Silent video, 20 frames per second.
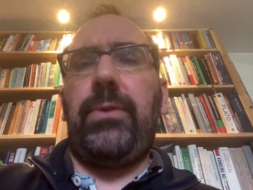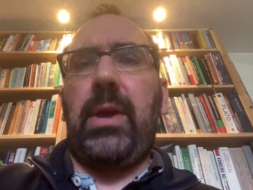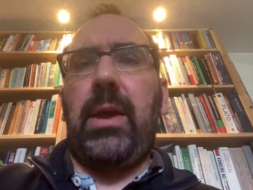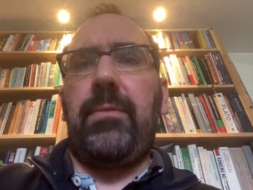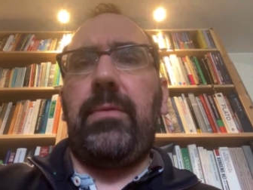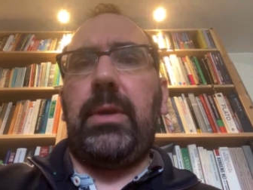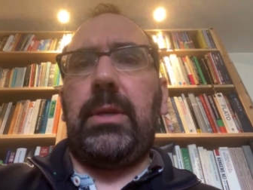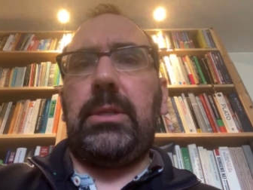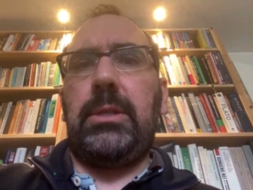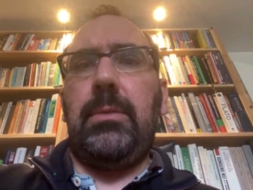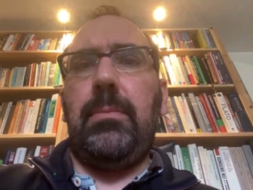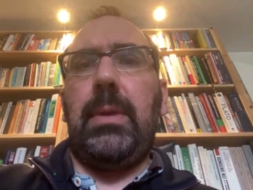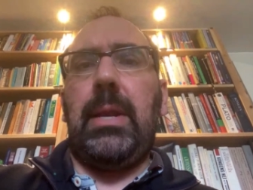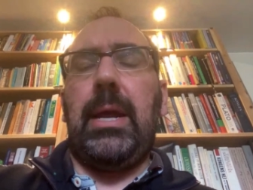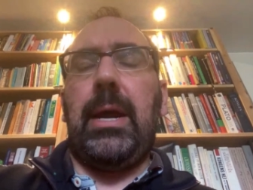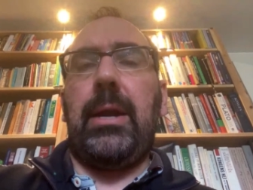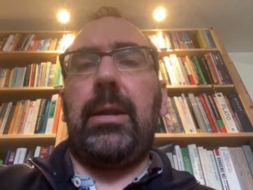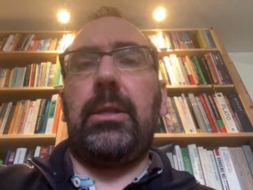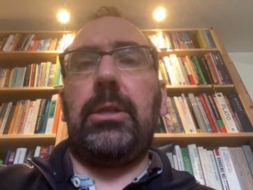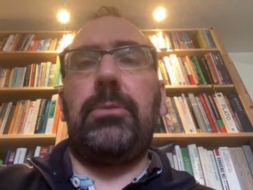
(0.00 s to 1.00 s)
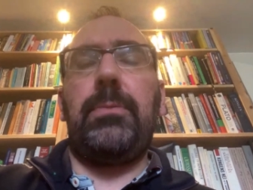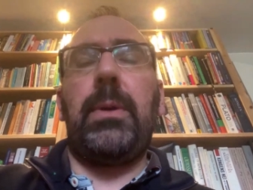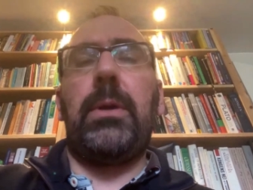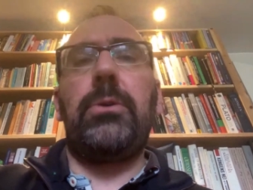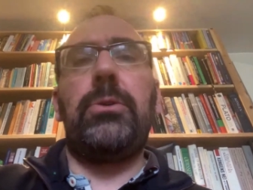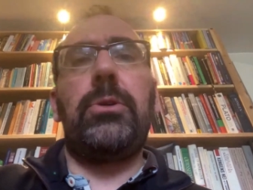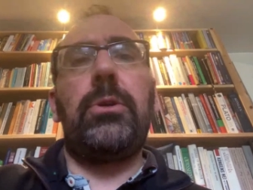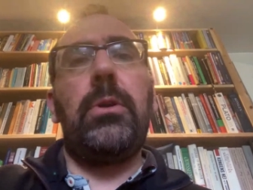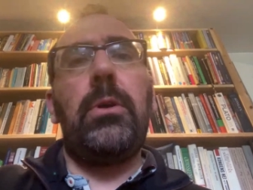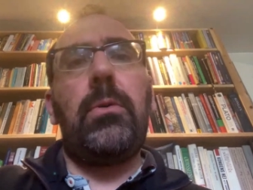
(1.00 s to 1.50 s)
having similarities.
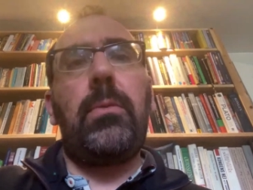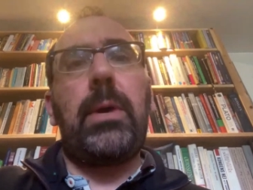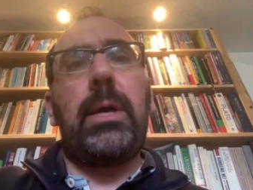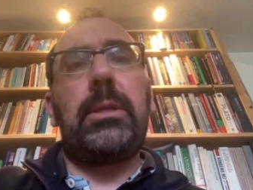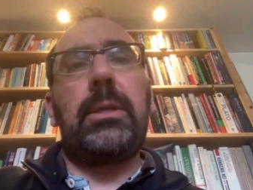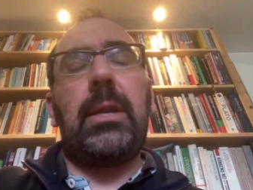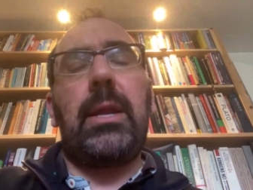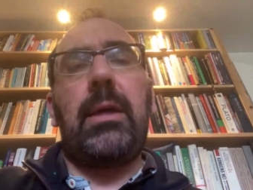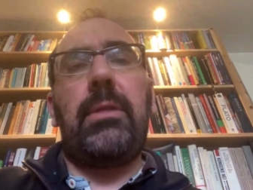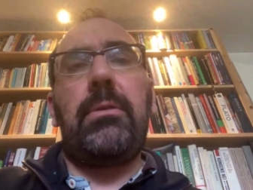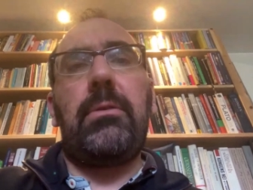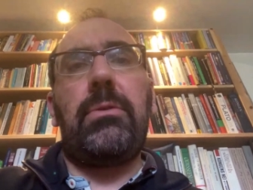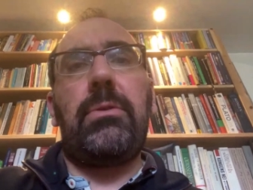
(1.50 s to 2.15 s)
Because you know what? Another